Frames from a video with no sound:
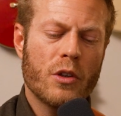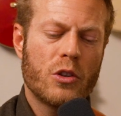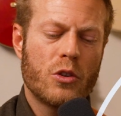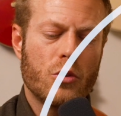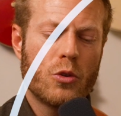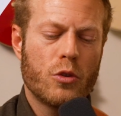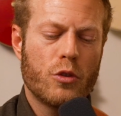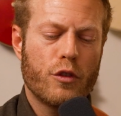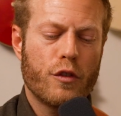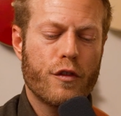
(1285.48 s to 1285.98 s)

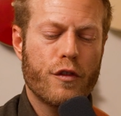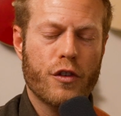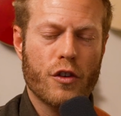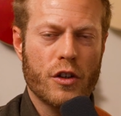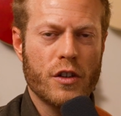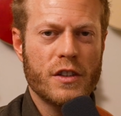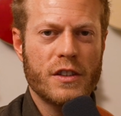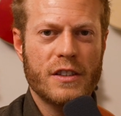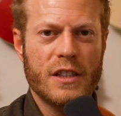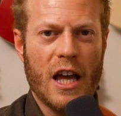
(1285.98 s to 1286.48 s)
do
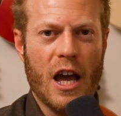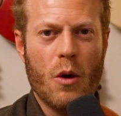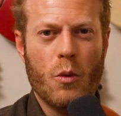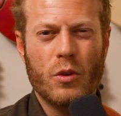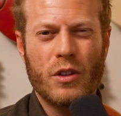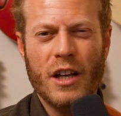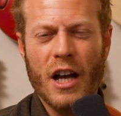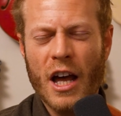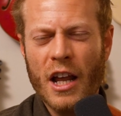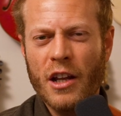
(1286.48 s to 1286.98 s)
first, I
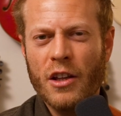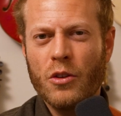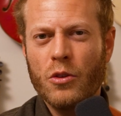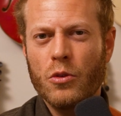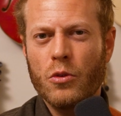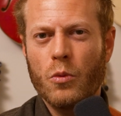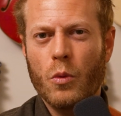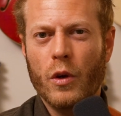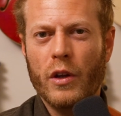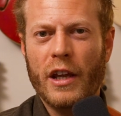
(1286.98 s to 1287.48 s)
would kind of do
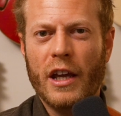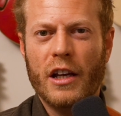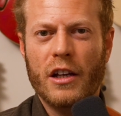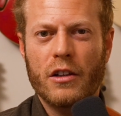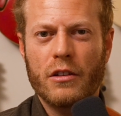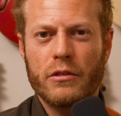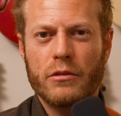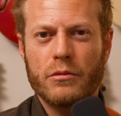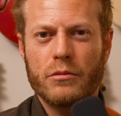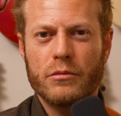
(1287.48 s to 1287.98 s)
what I
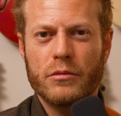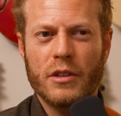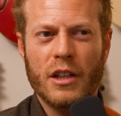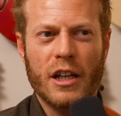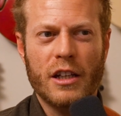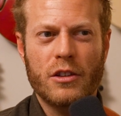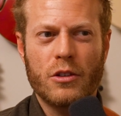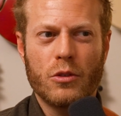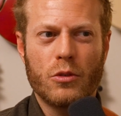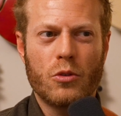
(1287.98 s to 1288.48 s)

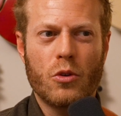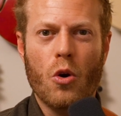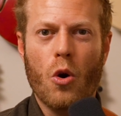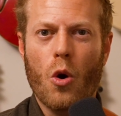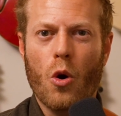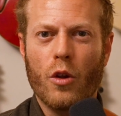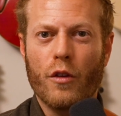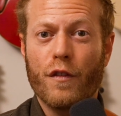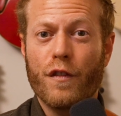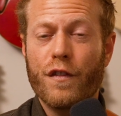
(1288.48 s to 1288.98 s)
like to
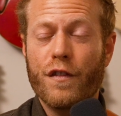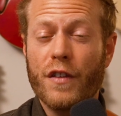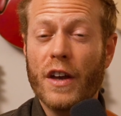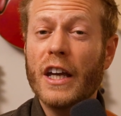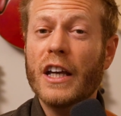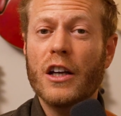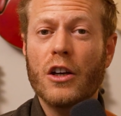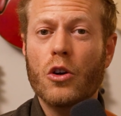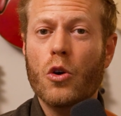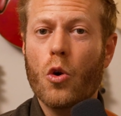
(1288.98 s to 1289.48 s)
call
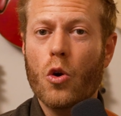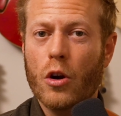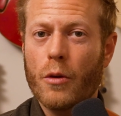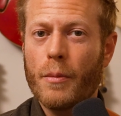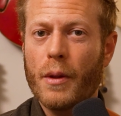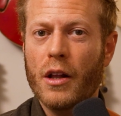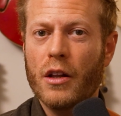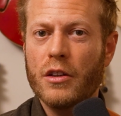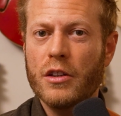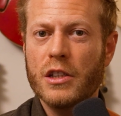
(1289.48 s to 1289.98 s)
fake chord
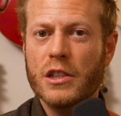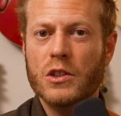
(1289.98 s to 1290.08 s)
melody.